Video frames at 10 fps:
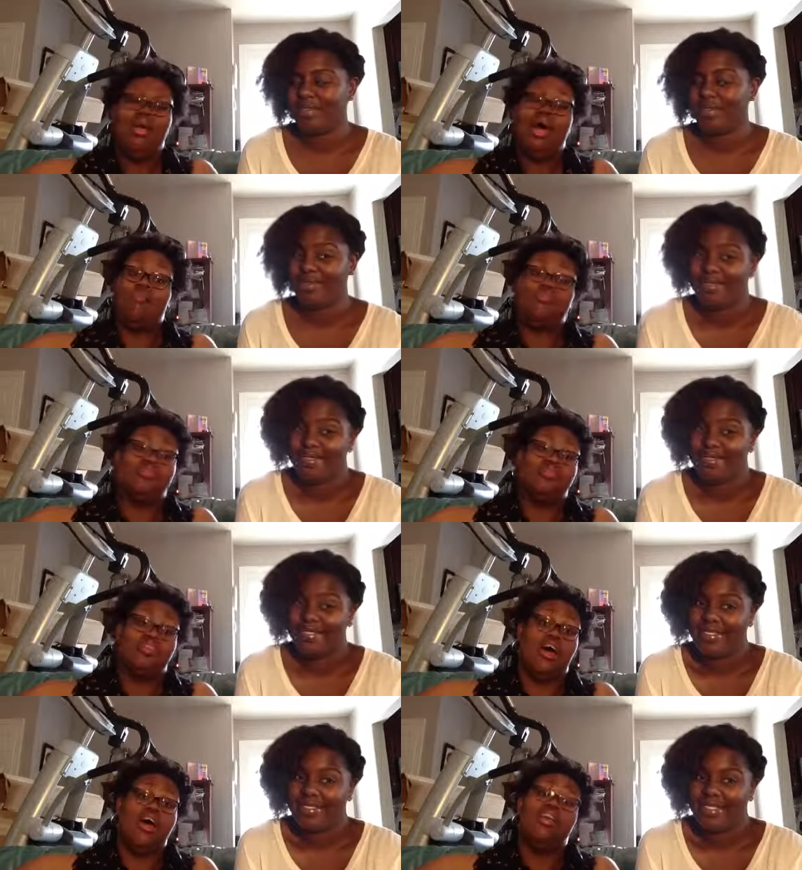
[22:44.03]
Speaker 1: I'm
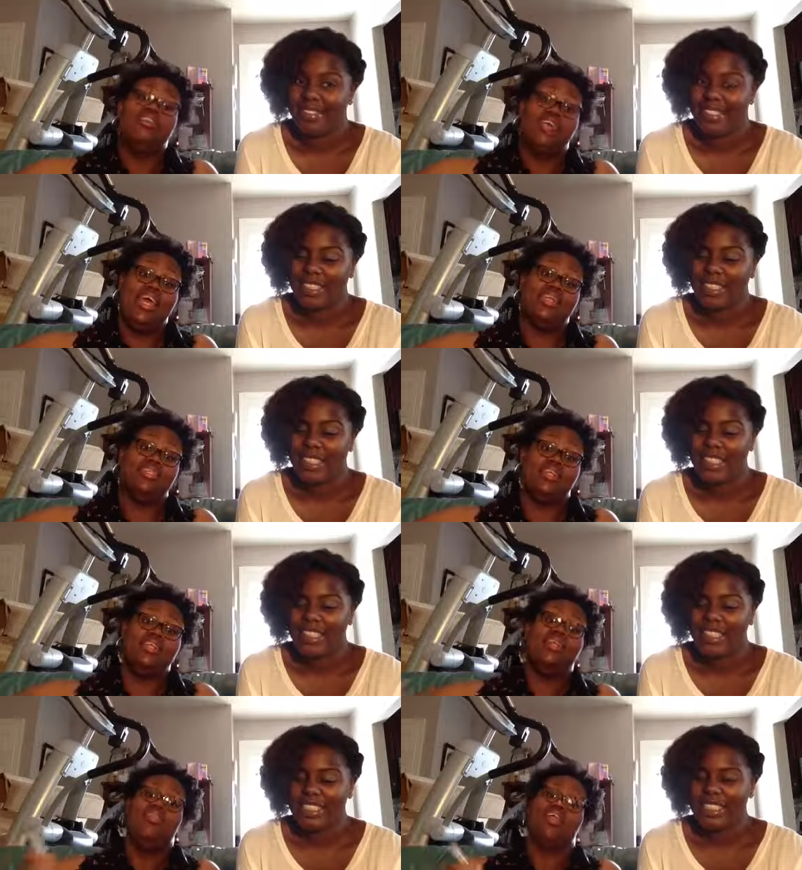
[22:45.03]
sorry, tangent.
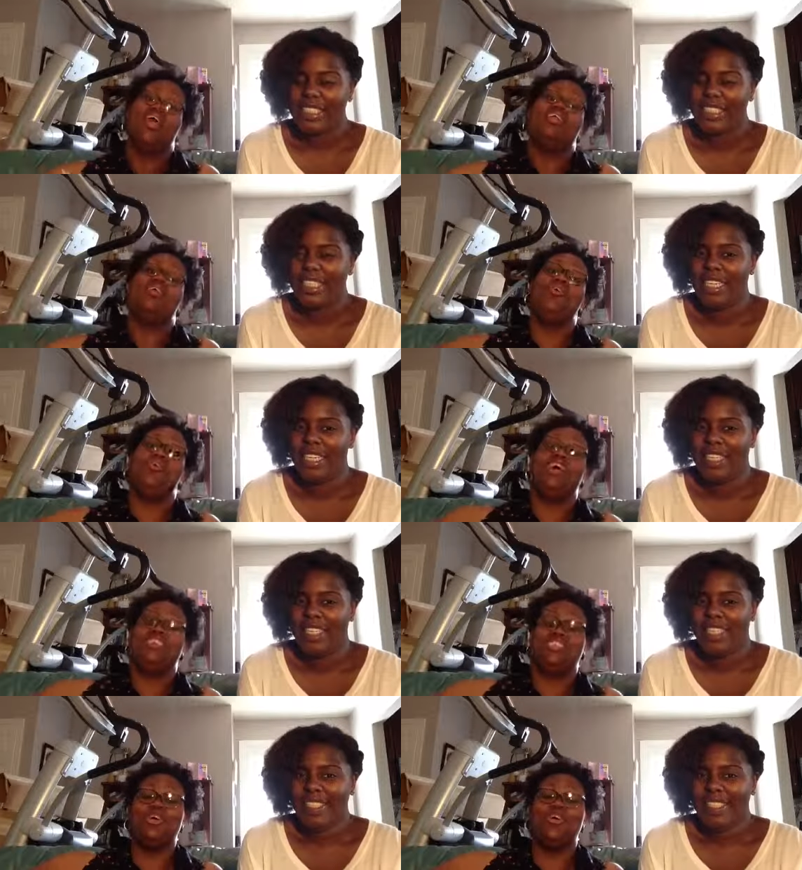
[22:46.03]
Thank you for
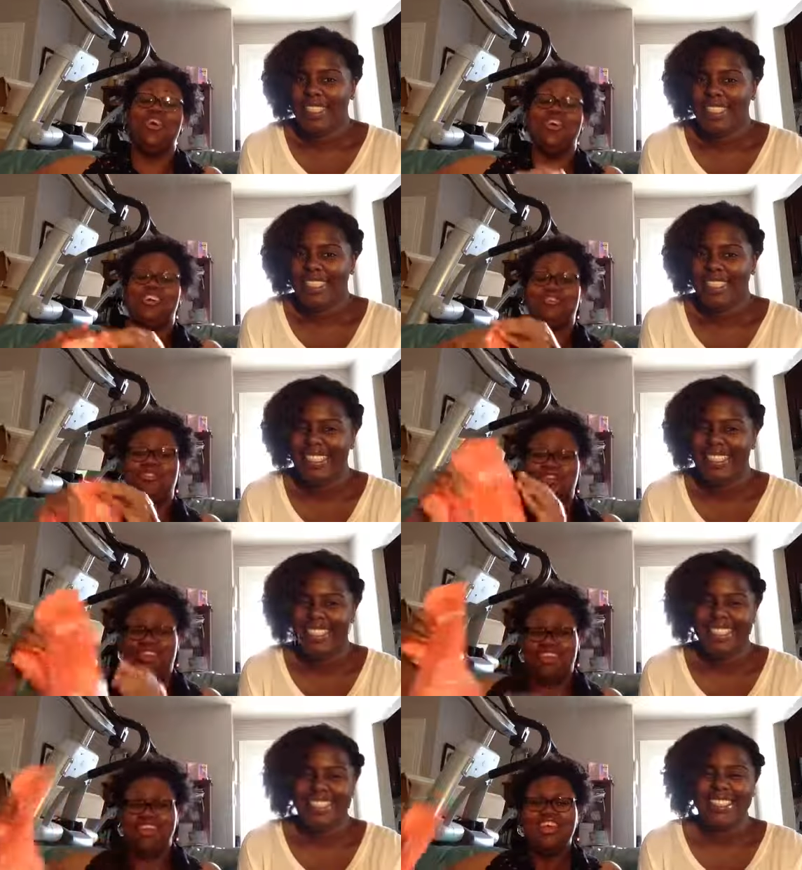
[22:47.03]
enjoying for
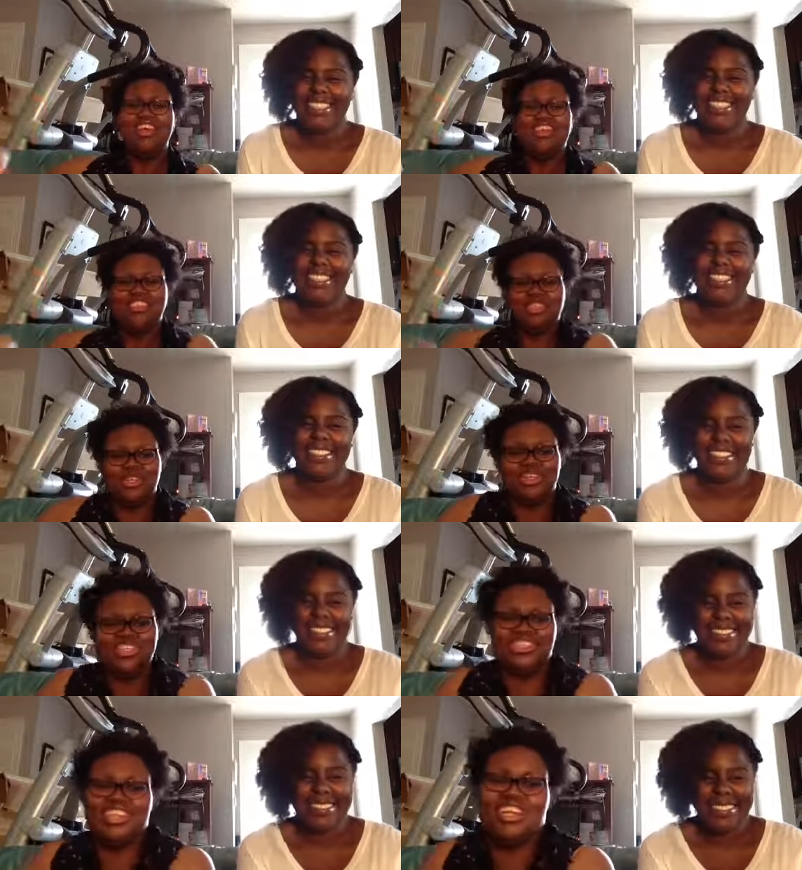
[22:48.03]
joining
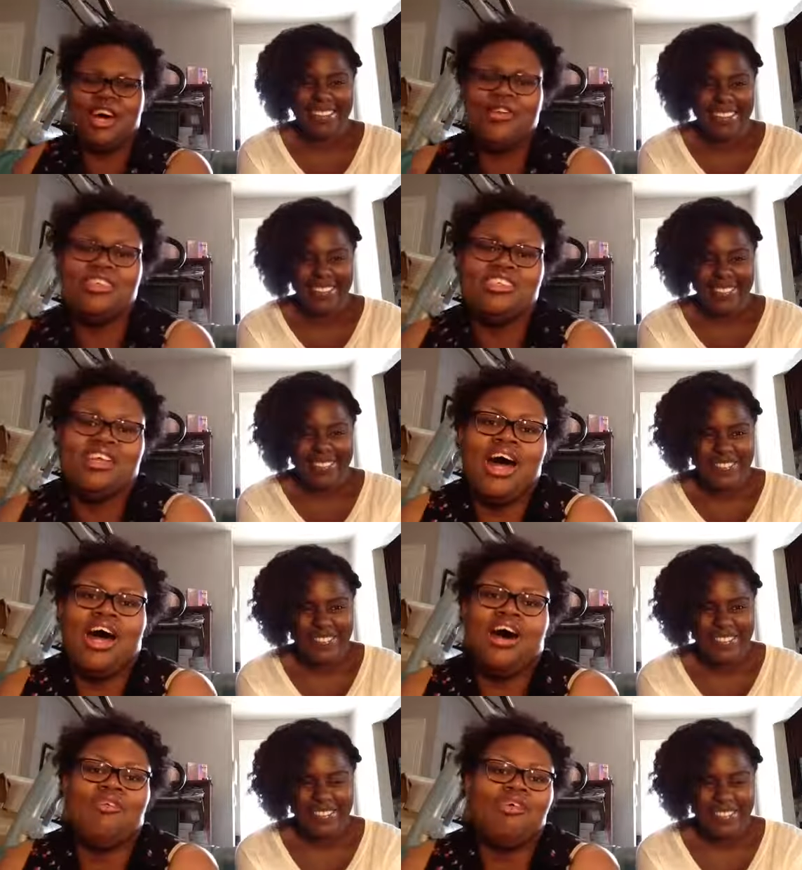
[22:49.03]
us in on this
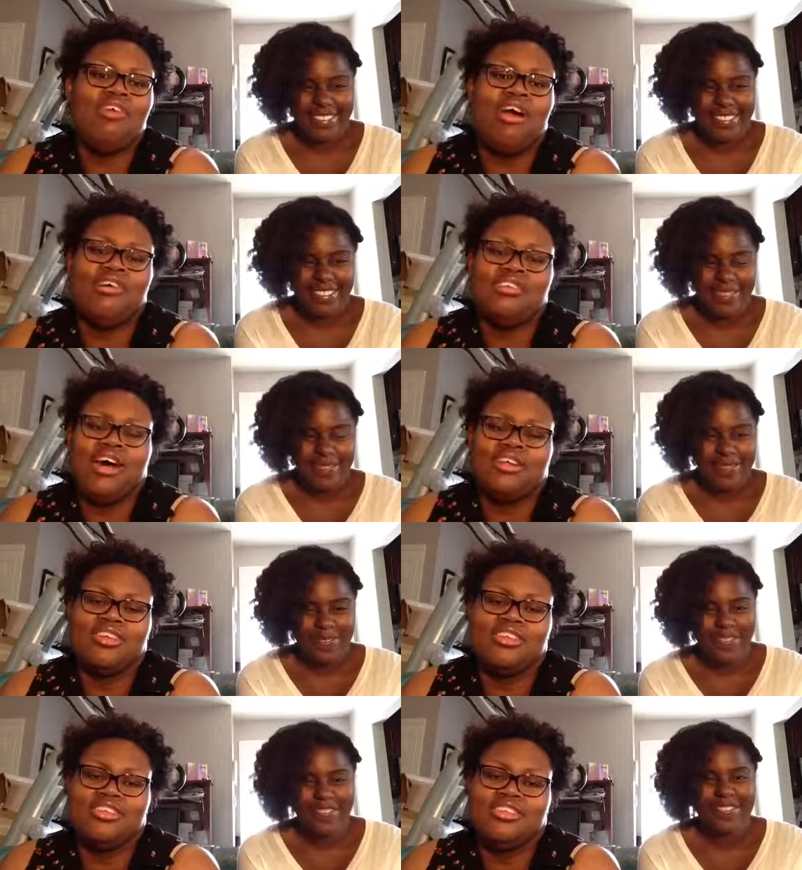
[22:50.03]
haul. We've already talked a
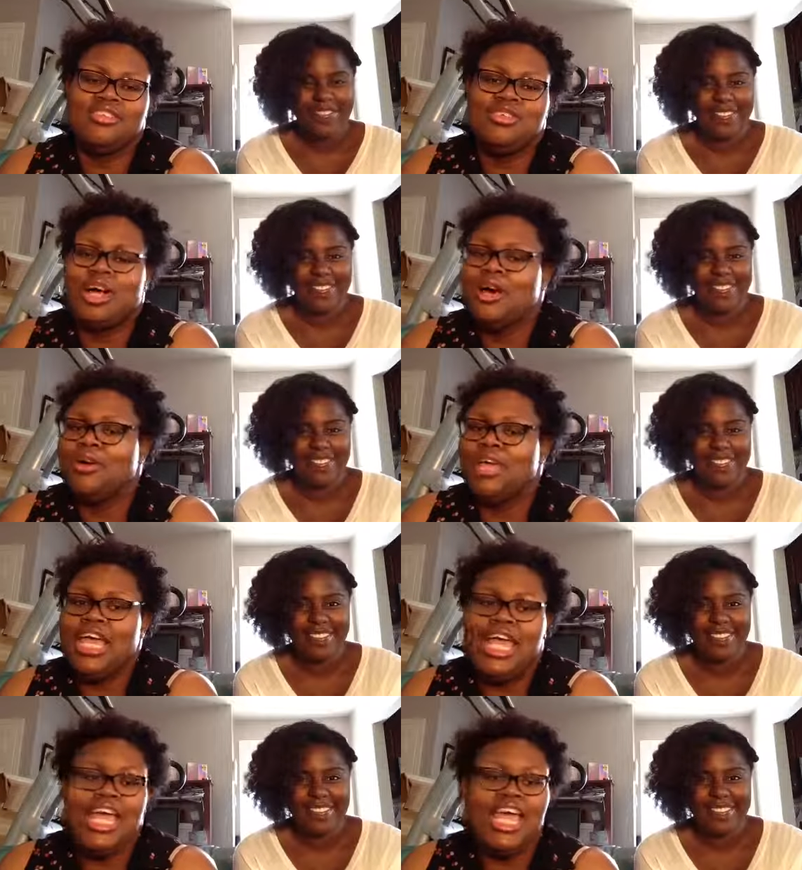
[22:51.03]
little too long.
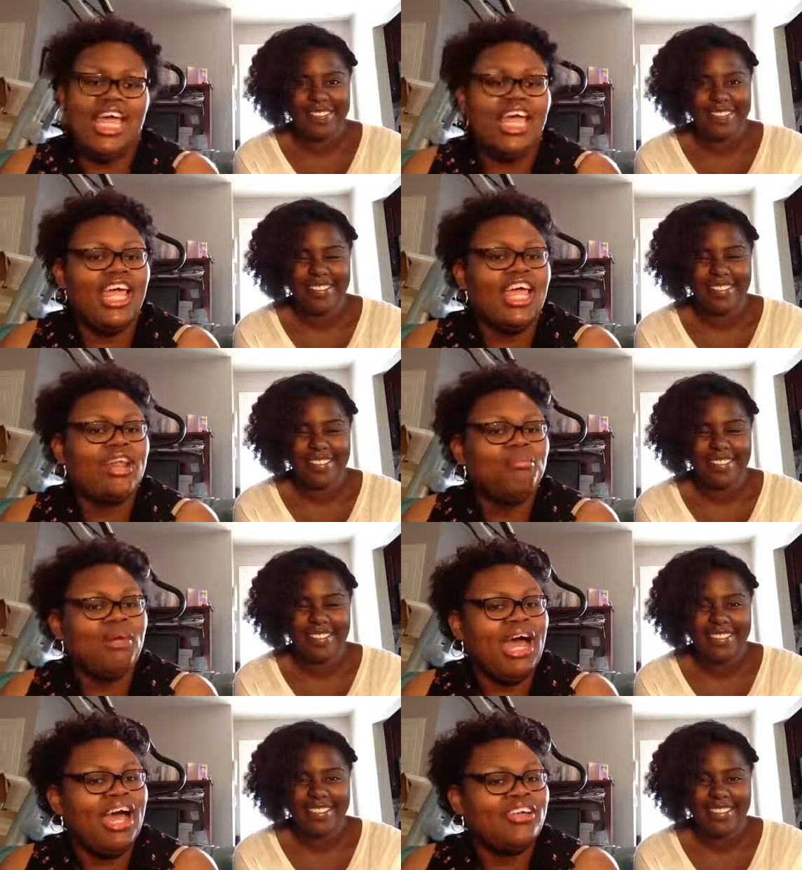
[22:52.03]
And
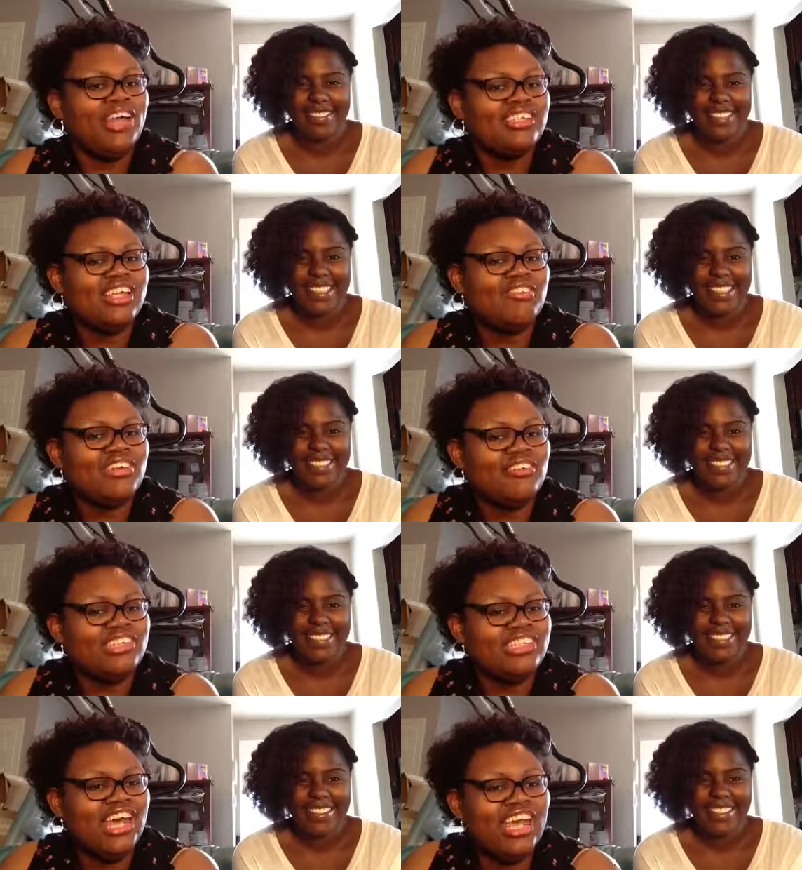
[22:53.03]
bye. You guys have a good
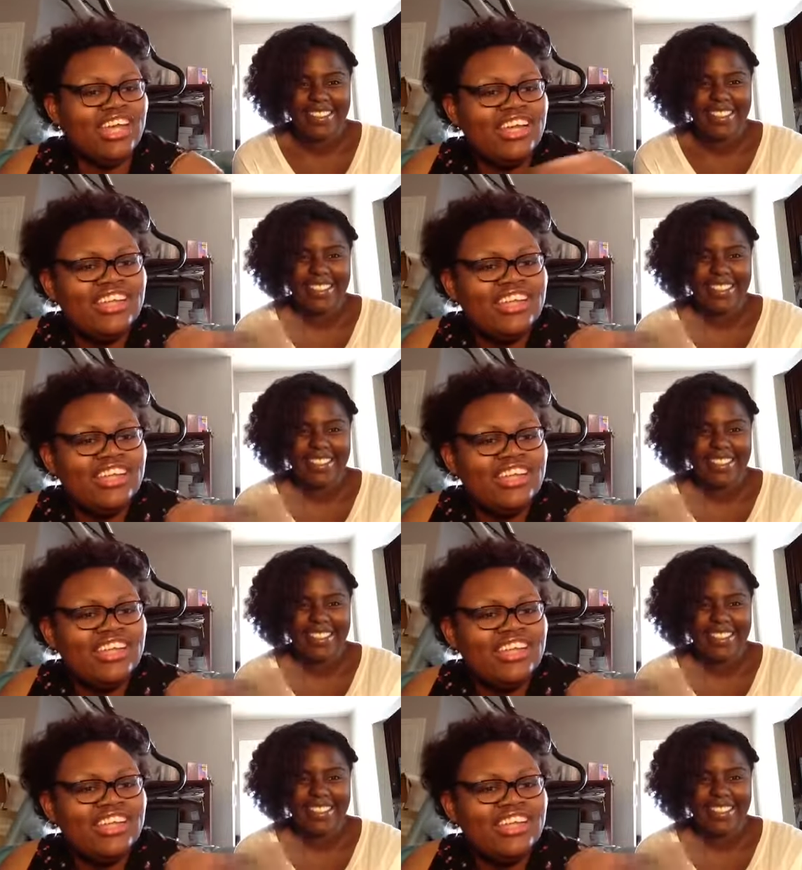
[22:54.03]
rest of the day.